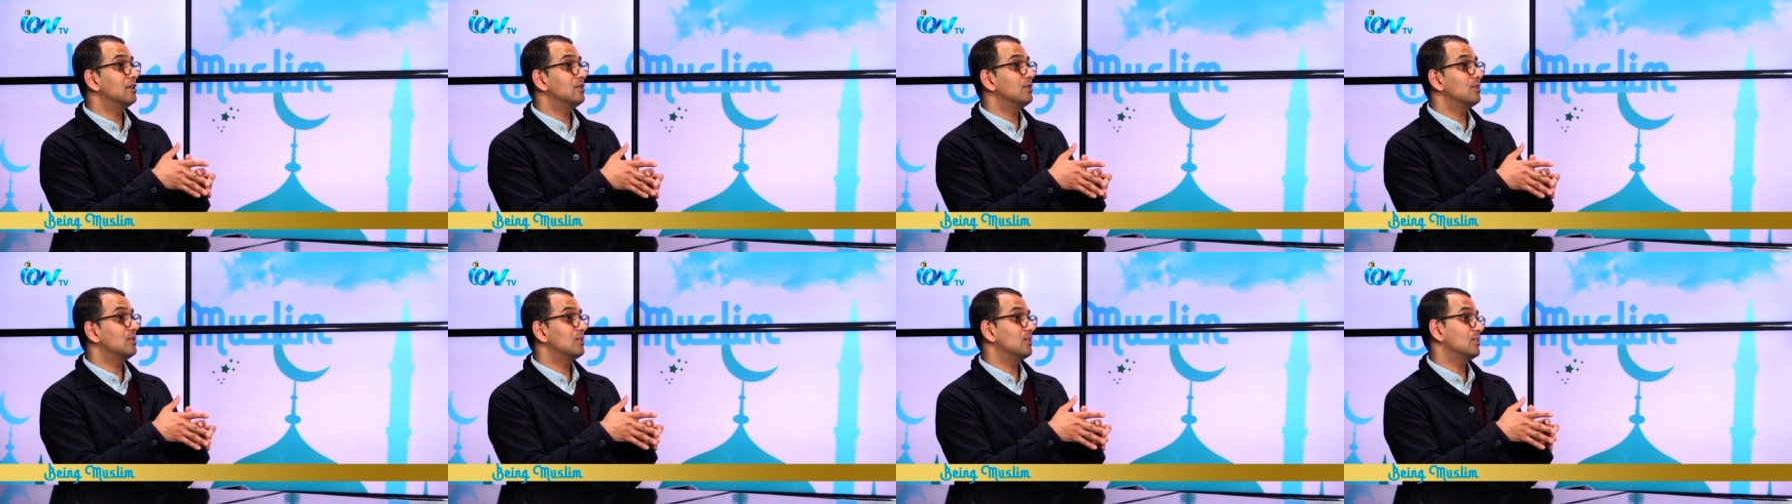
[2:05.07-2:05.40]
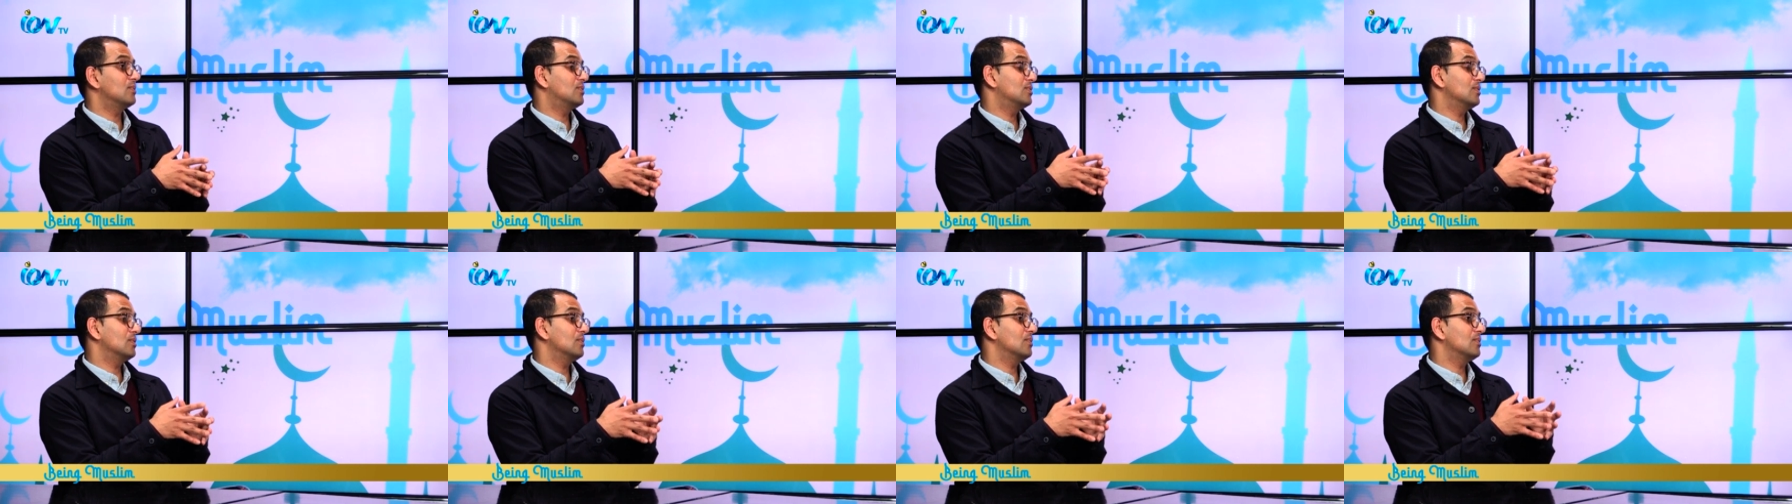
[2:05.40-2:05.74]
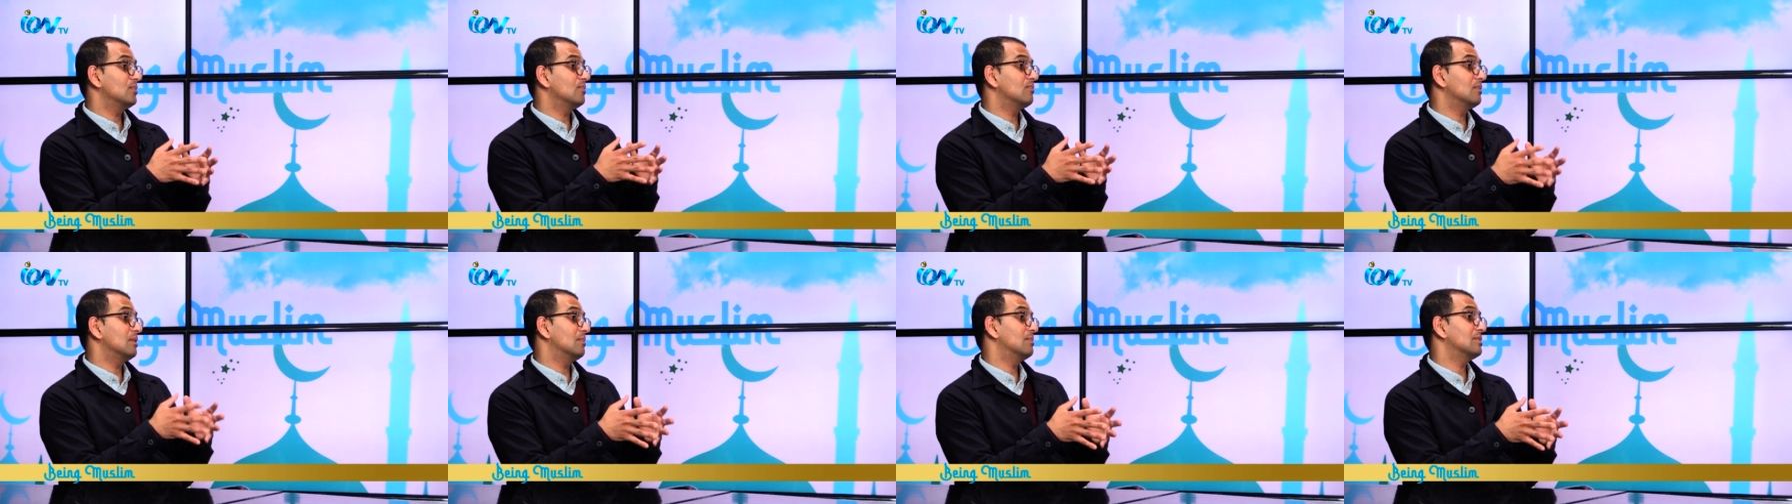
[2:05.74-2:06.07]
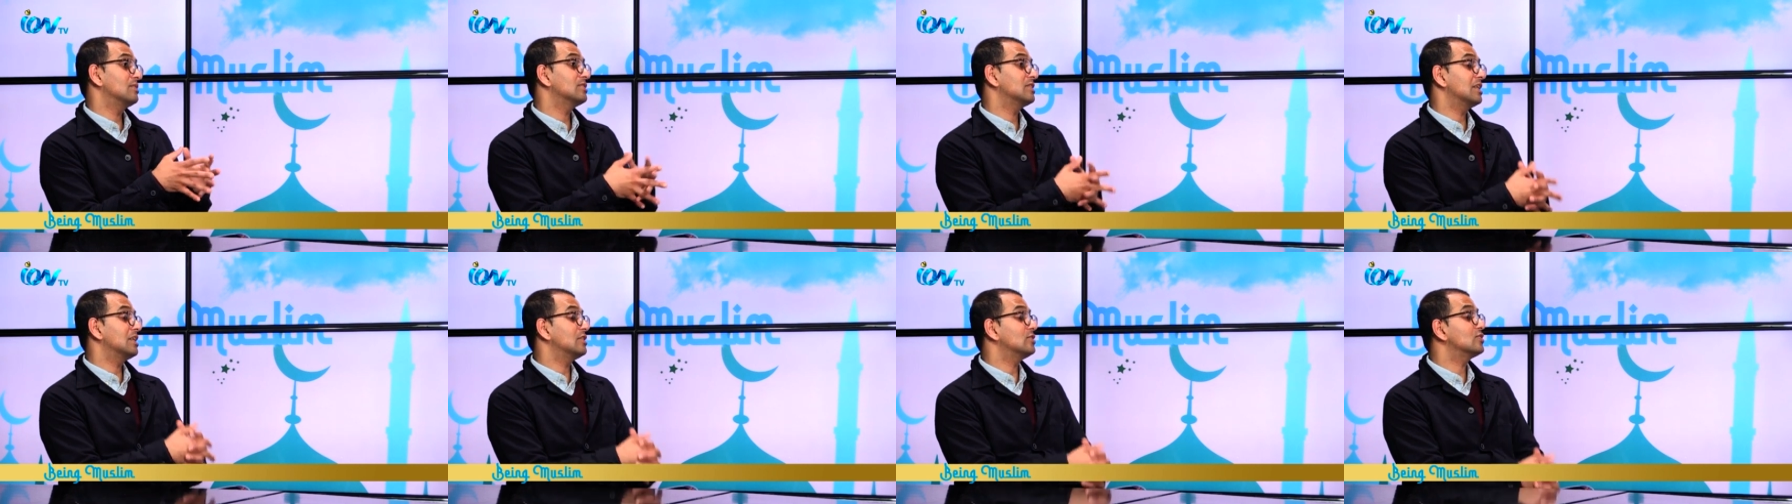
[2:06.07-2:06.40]
you do RIBA
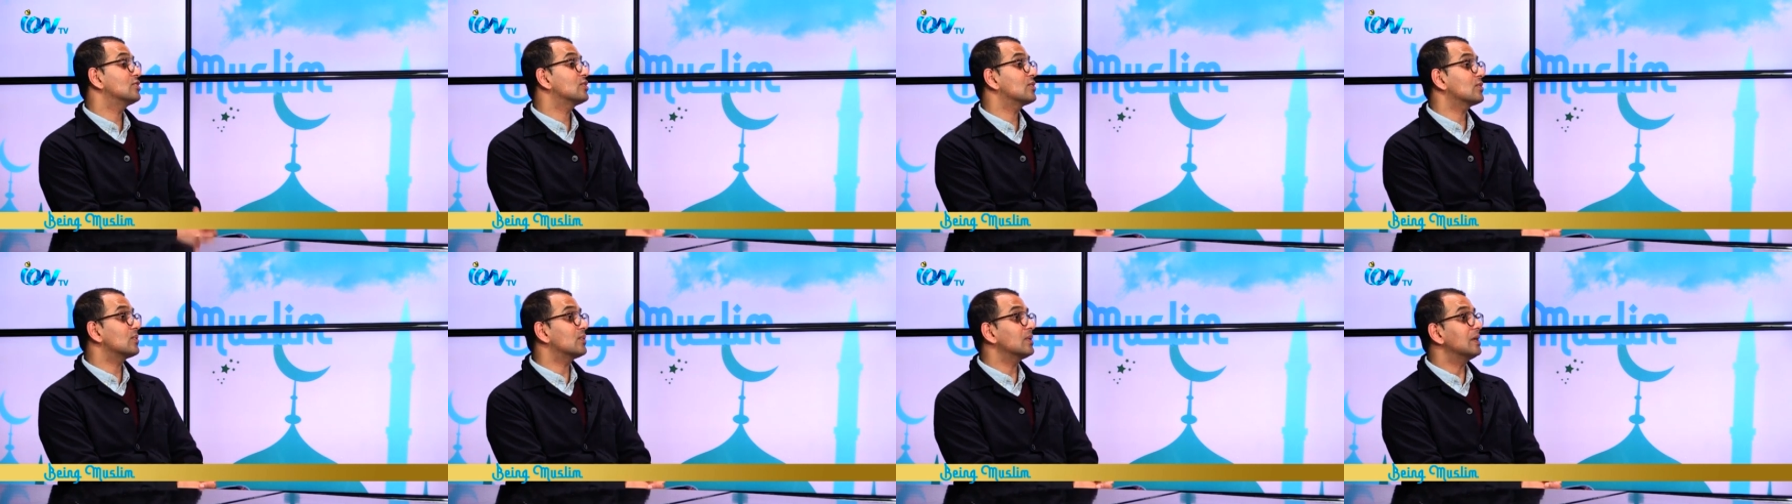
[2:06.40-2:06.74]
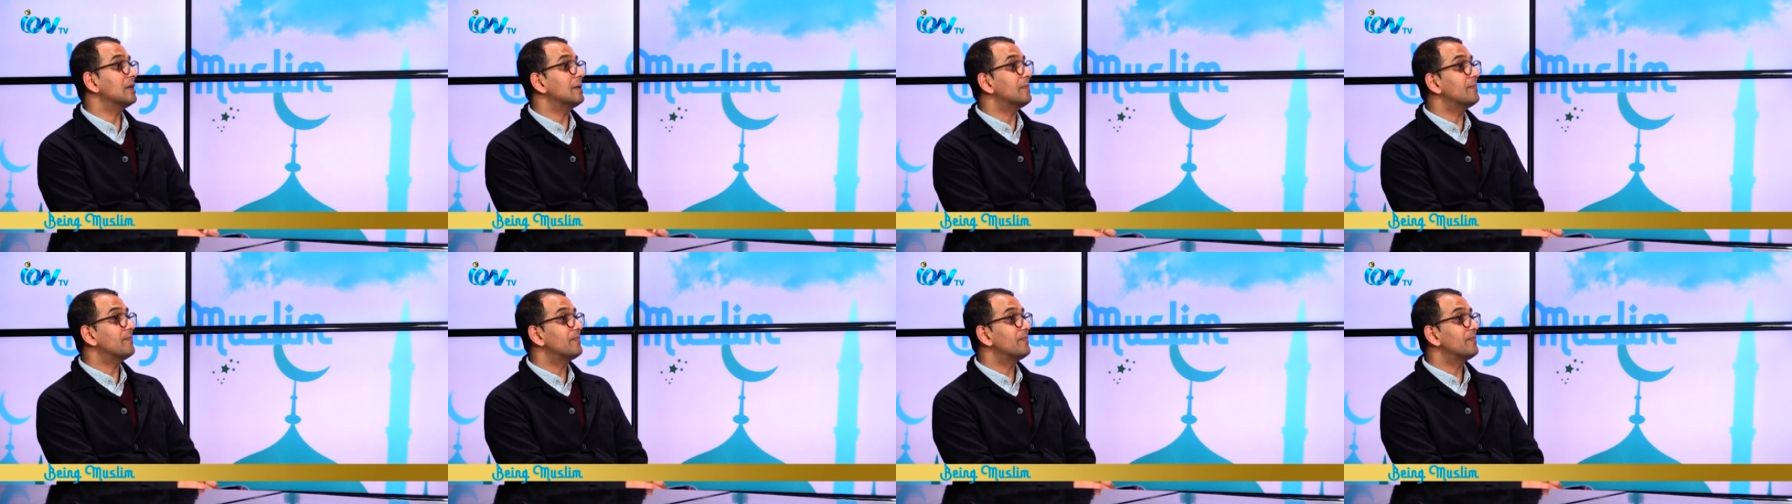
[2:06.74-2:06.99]
Stage 3.